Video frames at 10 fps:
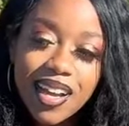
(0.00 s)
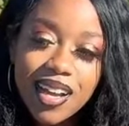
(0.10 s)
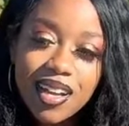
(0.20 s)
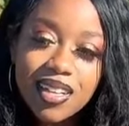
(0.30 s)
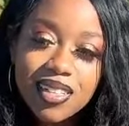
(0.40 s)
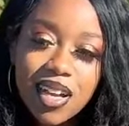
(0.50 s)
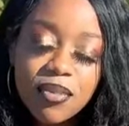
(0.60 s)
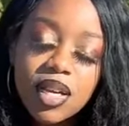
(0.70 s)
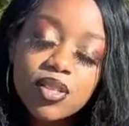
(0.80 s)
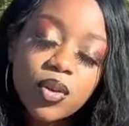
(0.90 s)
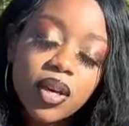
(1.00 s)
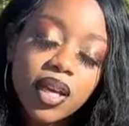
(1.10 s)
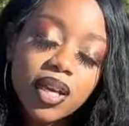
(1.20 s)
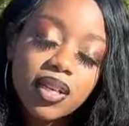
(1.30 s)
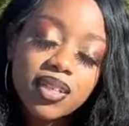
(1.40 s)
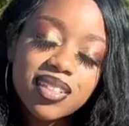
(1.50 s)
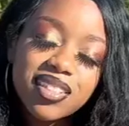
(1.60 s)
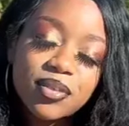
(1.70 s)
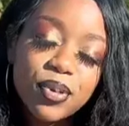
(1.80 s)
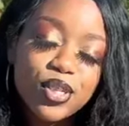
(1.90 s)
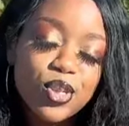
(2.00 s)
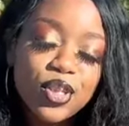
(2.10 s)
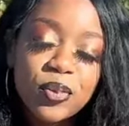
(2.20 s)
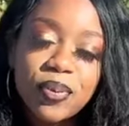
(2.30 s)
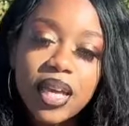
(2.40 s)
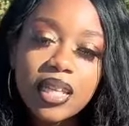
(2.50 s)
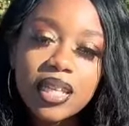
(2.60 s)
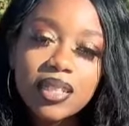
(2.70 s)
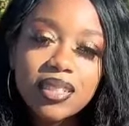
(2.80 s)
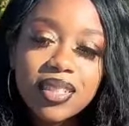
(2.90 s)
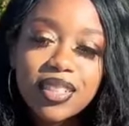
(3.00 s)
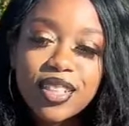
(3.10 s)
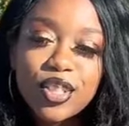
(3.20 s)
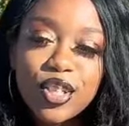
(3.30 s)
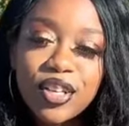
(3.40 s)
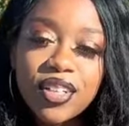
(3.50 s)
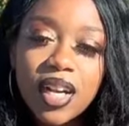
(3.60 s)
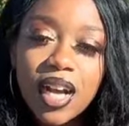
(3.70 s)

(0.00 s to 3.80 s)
Uh, I'm an escort, personal companion. You know,